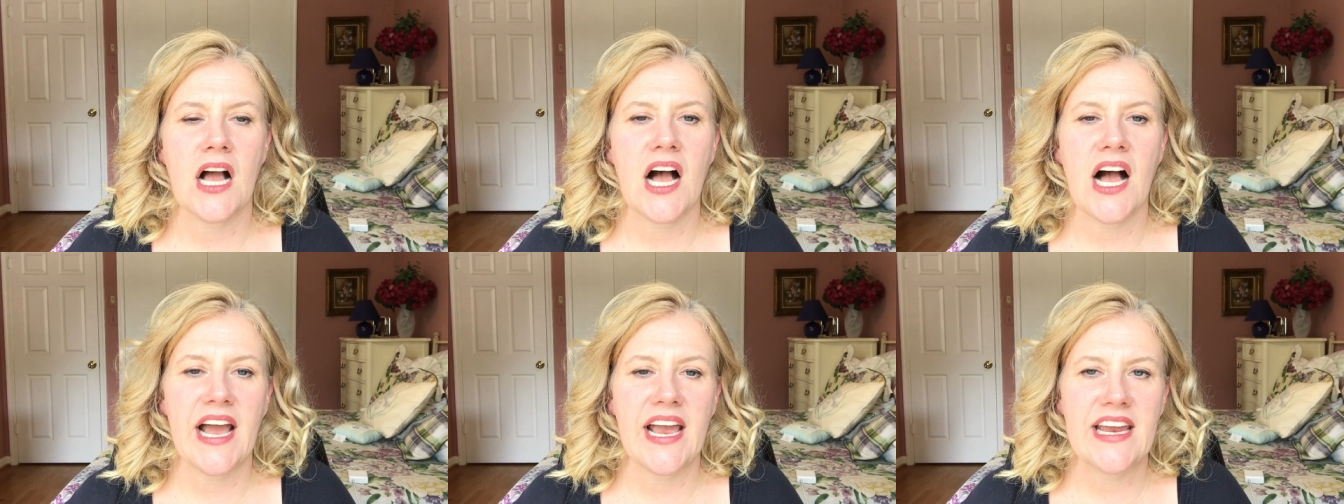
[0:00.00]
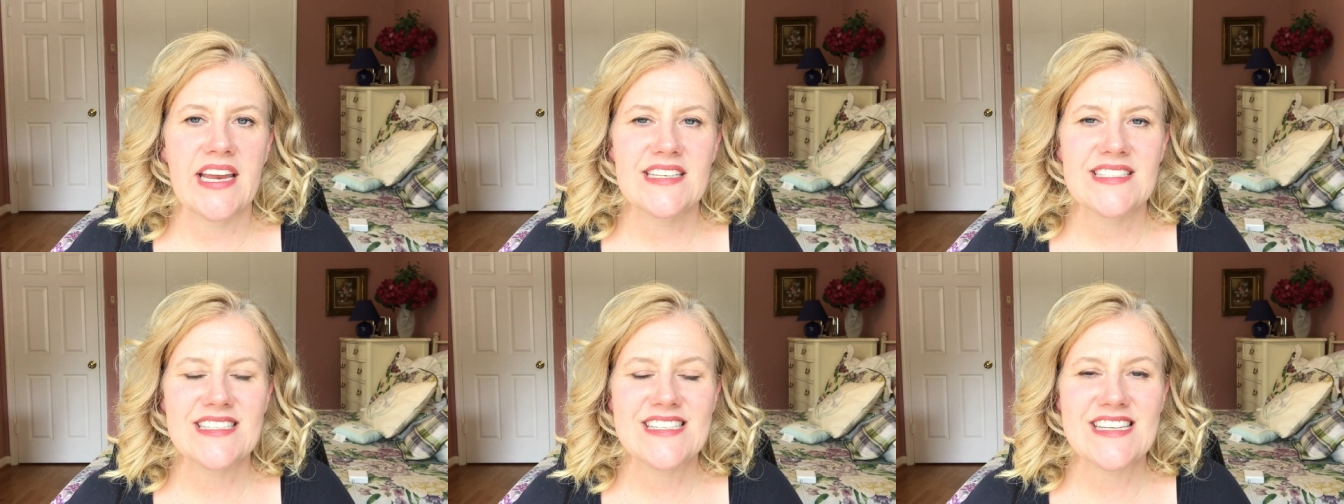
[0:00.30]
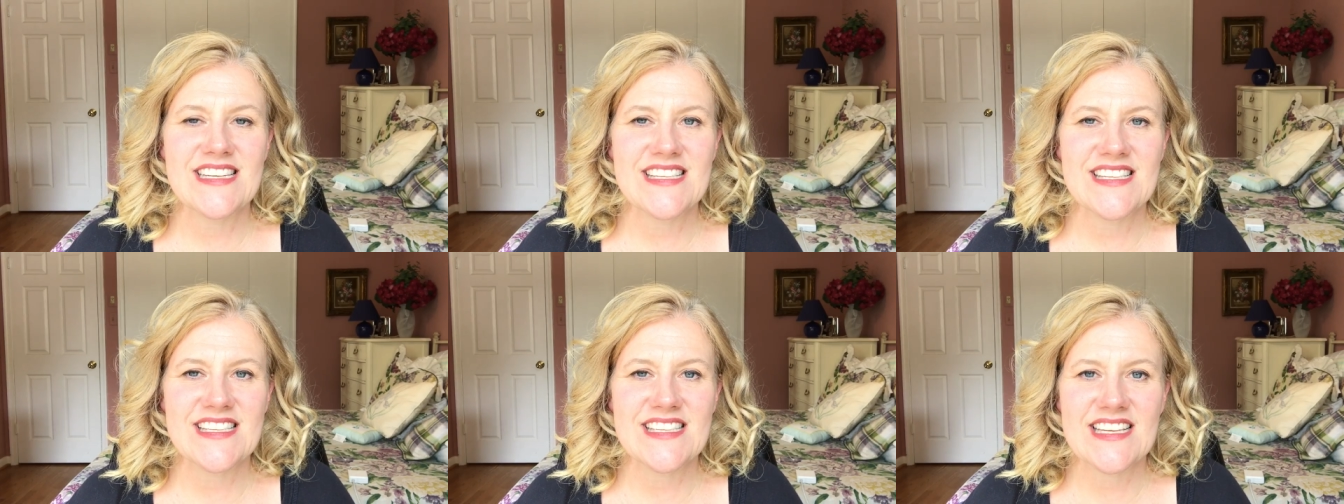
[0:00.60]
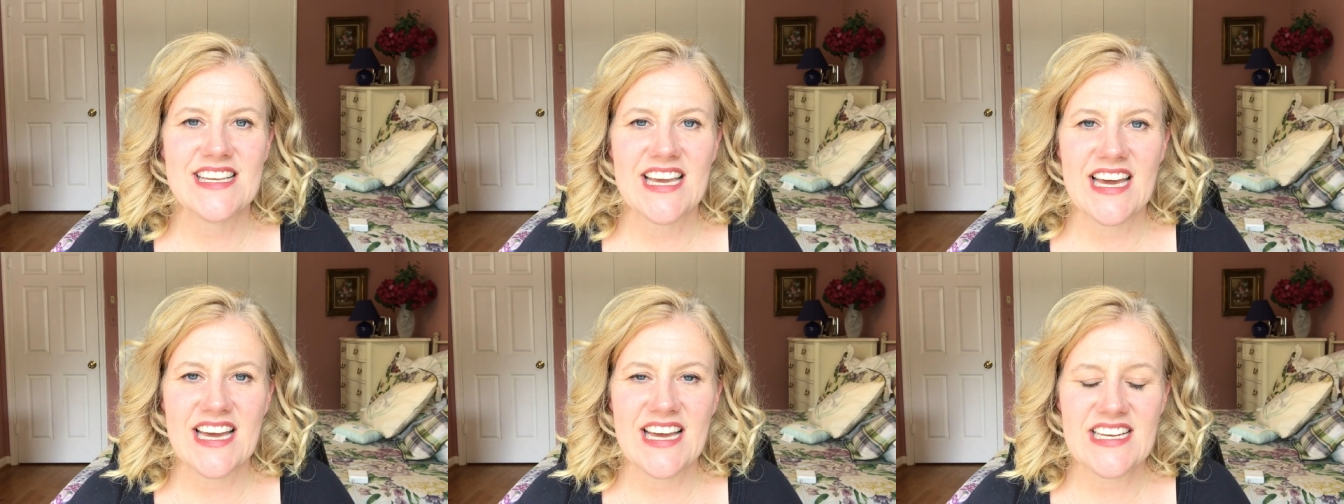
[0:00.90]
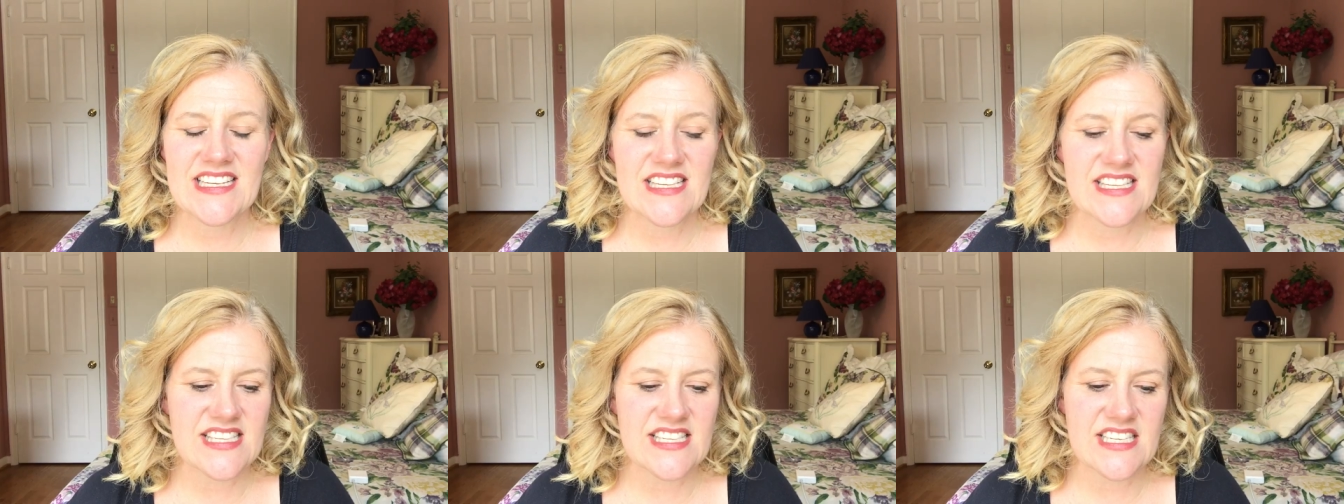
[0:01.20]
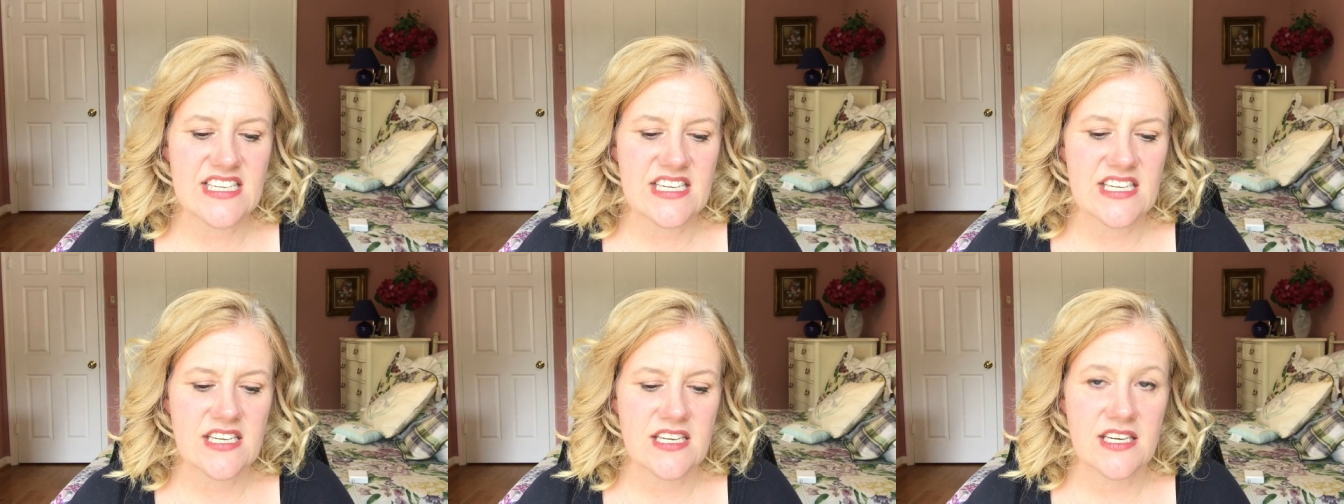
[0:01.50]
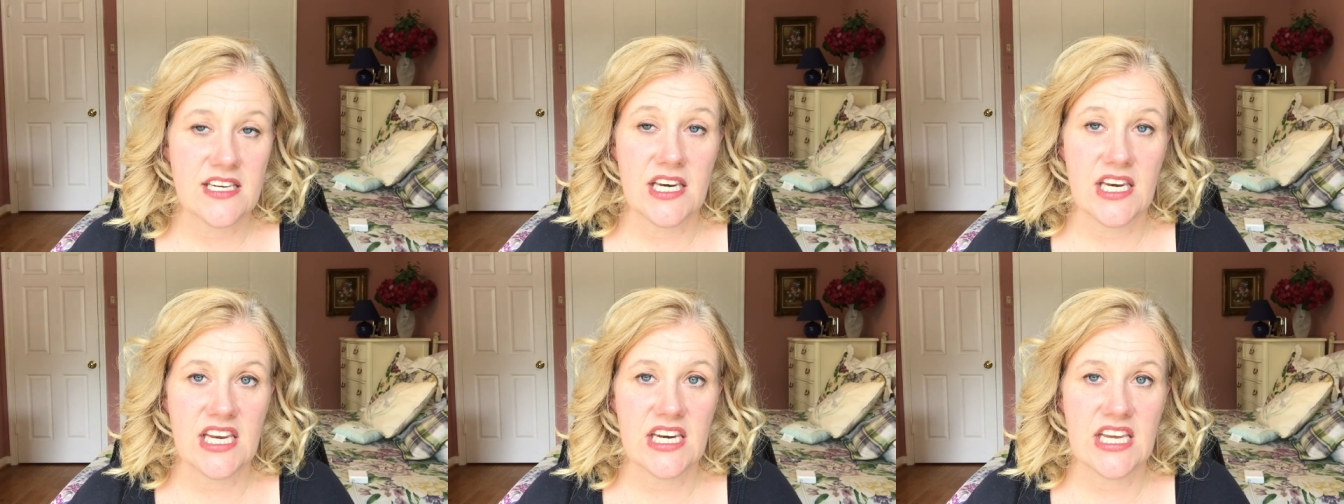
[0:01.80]
I discussed
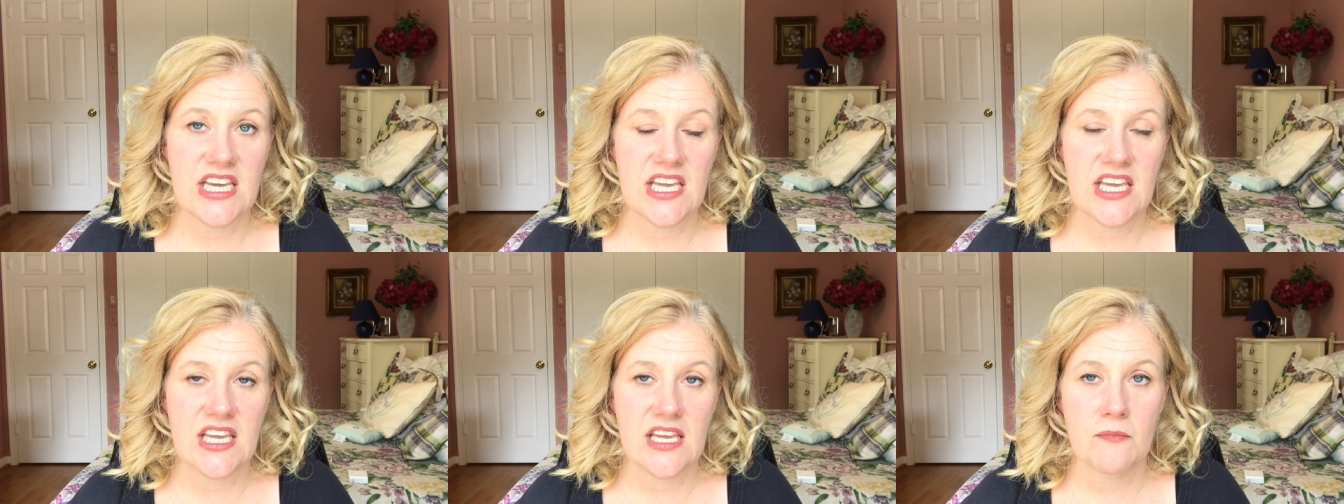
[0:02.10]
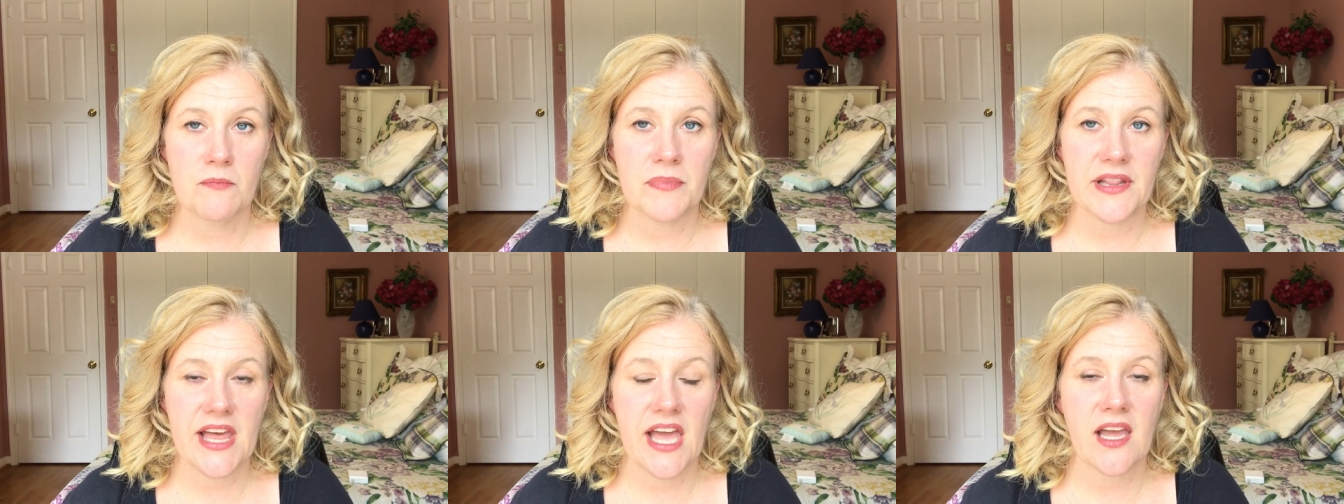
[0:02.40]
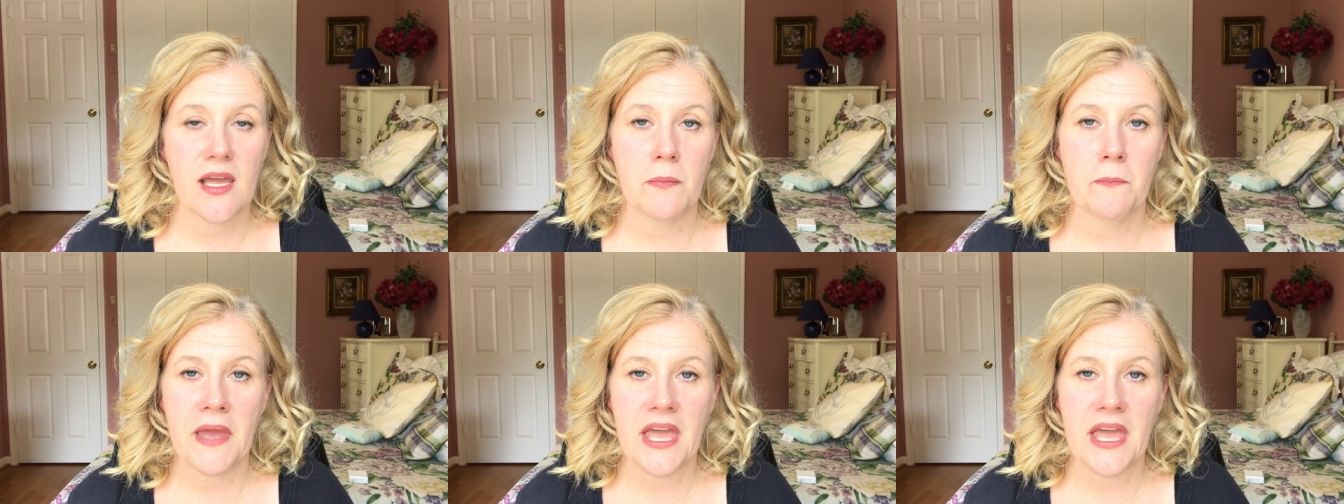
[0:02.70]
needing black